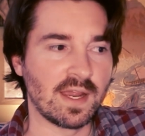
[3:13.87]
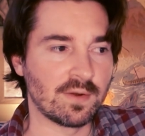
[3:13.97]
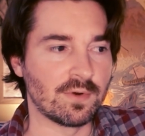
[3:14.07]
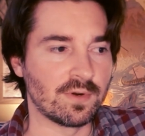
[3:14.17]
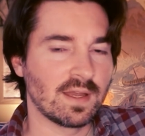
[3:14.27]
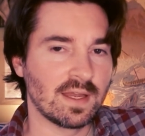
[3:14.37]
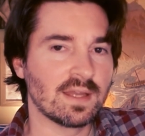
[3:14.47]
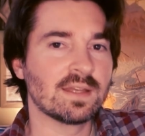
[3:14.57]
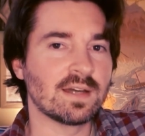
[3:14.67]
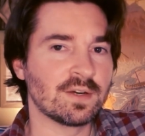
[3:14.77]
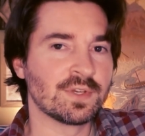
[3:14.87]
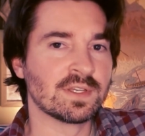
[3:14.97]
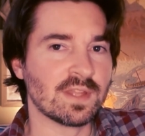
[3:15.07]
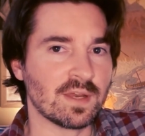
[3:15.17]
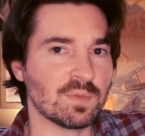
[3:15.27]
error, and I'll get
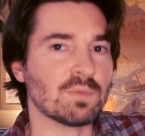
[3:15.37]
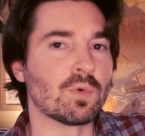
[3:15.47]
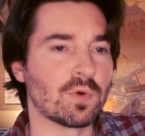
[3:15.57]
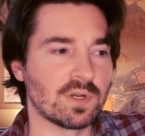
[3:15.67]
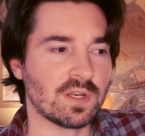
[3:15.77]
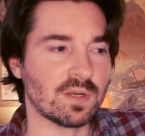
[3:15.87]
to that a bit more in a